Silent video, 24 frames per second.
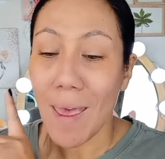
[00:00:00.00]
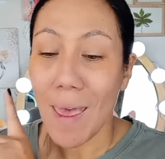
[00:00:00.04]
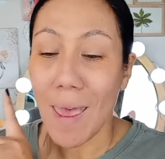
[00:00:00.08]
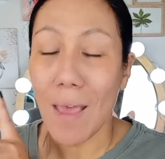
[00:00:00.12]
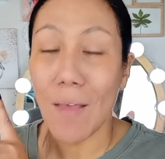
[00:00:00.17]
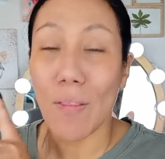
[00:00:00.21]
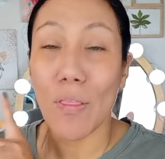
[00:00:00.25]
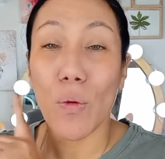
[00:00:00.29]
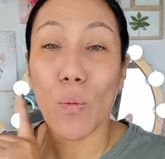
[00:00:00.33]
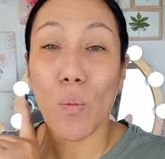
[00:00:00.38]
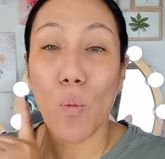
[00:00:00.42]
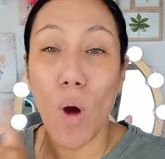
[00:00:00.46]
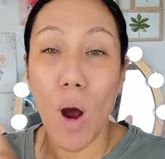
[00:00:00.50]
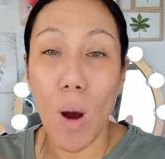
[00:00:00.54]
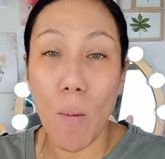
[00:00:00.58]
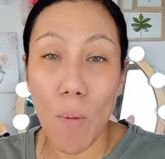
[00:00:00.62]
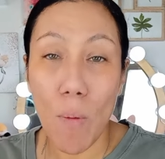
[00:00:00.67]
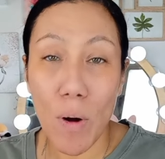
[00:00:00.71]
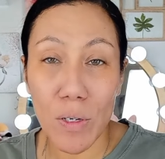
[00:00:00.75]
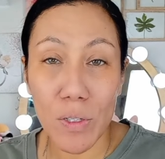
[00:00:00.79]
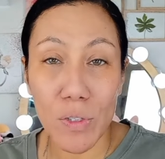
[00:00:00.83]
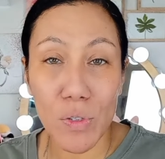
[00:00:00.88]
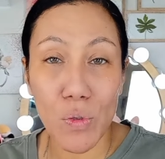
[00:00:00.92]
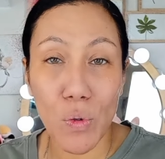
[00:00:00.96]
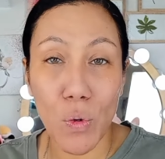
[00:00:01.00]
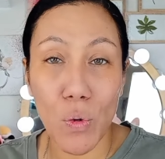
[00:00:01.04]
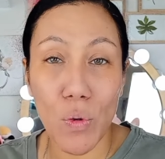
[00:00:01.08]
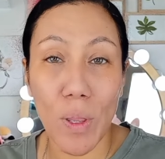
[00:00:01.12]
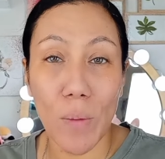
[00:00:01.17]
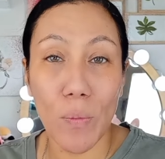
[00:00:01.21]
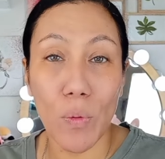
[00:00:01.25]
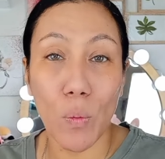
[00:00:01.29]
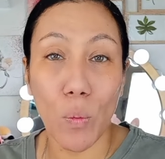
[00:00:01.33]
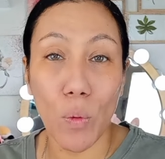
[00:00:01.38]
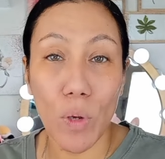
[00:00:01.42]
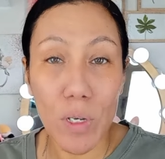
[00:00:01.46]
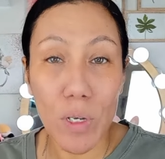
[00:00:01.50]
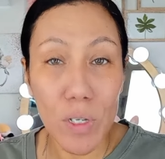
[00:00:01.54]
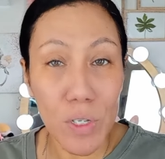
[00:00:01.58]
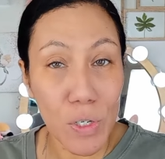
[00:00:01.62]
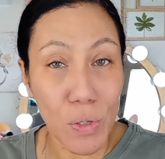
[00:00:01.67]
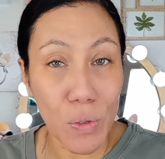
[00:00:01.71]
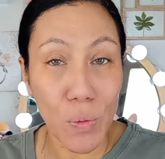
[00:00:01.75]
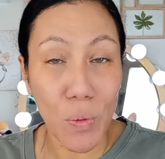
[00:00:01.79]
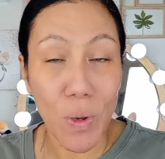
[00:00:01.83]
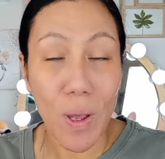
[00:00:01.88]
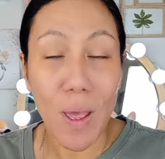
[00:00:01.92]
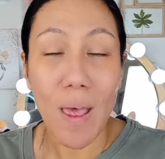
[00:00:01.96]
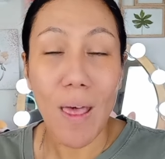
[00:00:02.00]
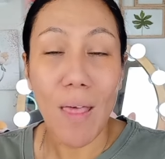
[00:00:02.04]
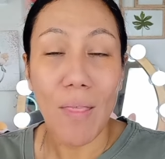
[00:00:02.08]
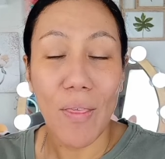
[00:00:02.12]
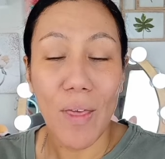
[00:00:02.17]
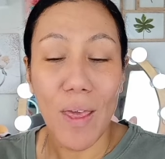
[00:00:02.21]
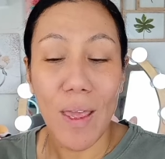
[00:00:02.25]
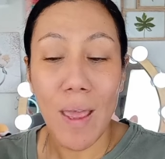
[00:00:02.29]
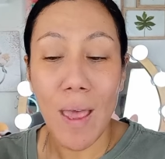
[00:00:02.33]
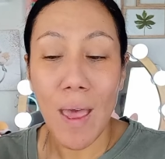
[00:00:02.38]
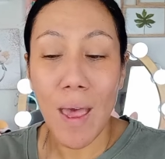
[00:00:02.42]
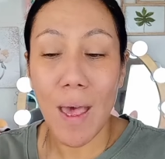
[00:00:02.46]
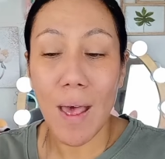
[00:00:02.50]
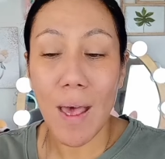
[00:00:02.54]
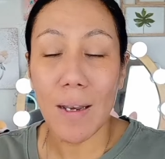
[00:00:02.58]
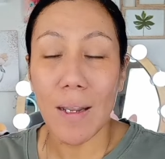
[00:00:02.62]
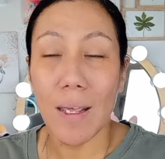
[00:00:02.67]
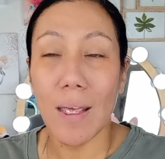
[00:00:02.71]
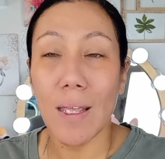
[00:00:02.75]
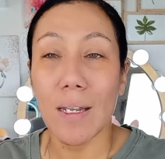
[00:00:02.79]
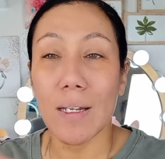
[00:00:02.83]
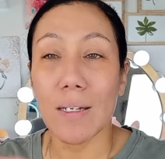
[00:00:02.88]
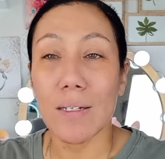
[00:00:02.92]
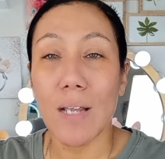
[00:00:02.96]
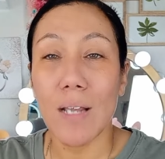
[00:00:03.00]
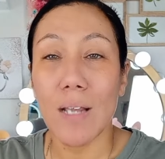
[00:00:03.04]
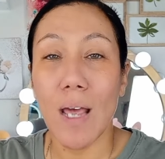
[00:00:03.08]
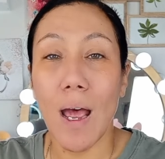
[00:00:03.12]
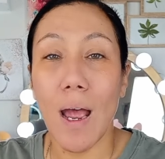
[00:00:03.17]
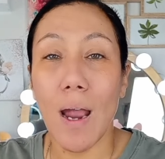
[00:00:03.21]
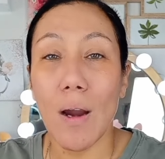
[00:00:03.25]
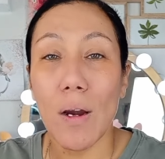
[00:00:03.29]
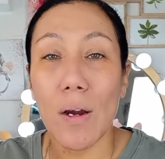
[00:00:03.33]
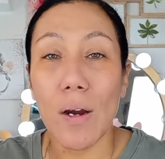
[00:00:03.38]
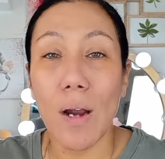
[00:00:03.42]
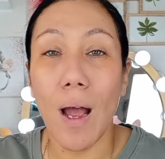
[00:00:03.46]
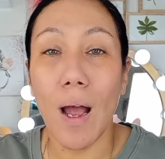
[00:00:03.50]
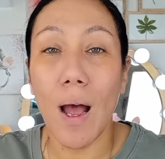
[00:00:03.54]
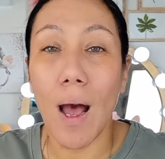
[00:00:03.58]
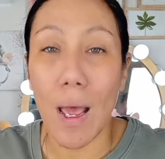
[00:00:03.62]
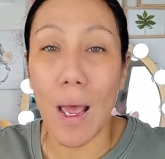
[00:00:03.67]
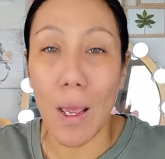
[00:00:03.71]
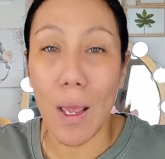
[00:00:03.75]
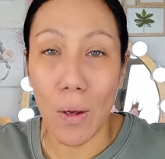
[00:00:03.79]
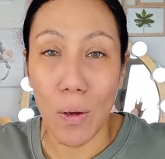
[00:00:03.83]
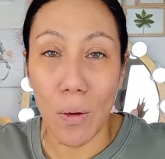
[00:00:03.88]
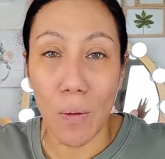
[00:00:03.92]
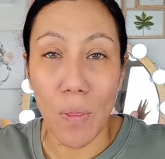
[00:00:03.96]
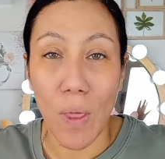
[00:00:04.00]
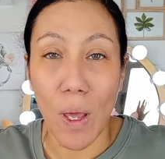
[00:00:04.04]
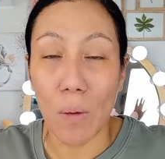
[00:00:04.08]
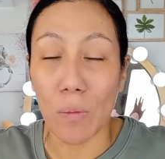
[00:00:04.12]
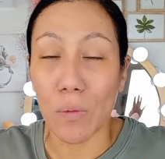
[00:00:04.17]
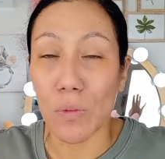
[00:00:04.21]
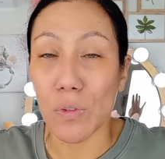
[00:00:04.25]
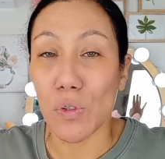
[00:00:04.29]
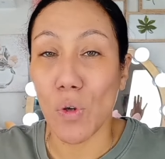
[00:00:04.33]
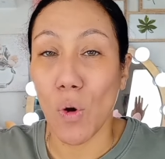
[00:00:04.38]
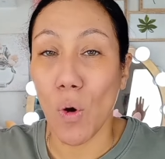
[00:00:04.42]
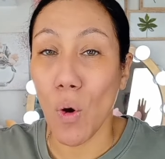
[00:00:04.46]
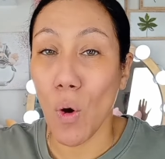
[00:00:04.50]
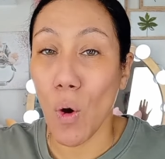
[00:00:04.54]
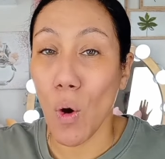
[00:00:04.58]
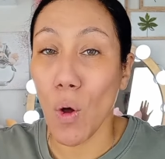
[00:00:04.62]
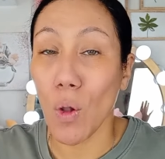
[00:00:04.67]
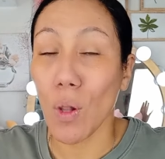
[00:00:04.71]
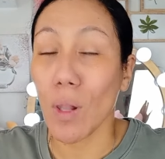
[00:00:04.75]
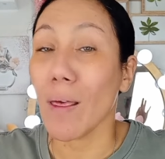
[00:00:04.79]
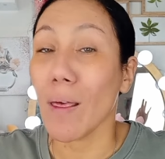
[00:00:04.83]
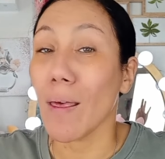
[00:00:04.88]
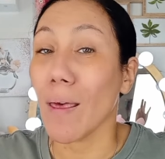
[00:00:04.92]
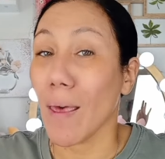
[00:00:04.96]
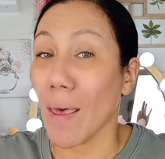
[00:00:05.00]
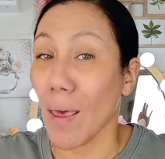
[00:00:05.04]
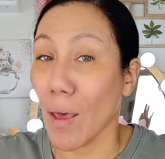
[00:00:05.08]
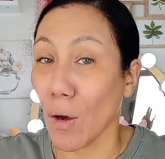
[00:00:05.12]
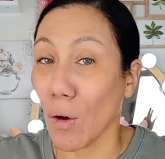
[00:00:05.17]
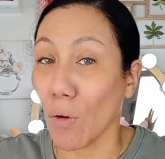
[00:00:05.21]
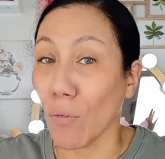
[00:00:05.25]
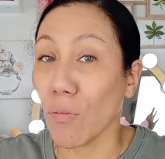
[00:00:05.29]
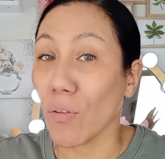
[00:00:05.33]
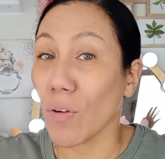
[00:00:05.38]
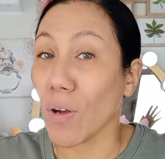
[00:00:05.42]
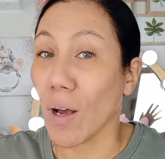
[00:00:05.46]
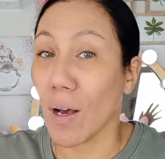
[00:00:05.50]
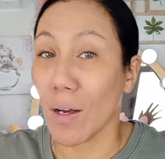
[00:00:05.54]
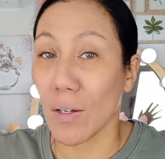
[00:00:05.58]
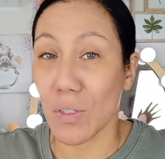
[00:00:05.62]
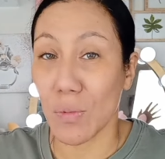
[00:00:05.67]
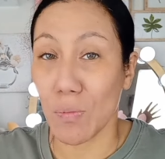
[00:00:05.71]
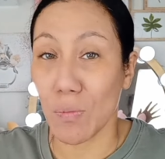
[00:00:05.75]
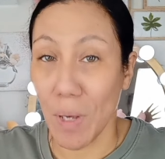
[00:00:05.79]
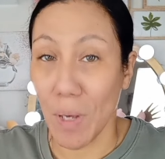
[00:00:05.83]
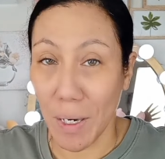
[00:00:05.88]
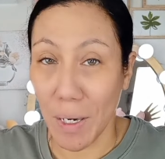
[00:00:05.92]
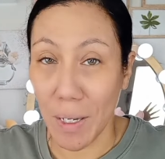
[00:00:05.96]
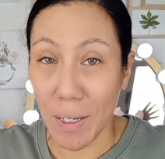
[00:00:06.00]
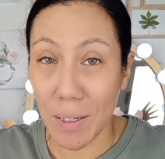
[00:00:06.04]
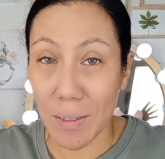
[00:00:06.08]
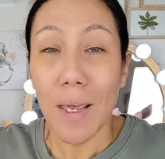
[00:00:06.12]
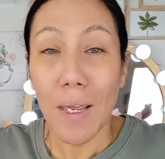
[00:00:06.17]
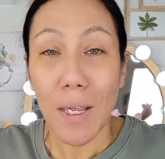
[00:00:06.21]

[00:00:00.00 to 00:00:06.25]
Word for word: And the Walmart store that we went to, they had an entire aisle that was all e.l.f. cosmetics.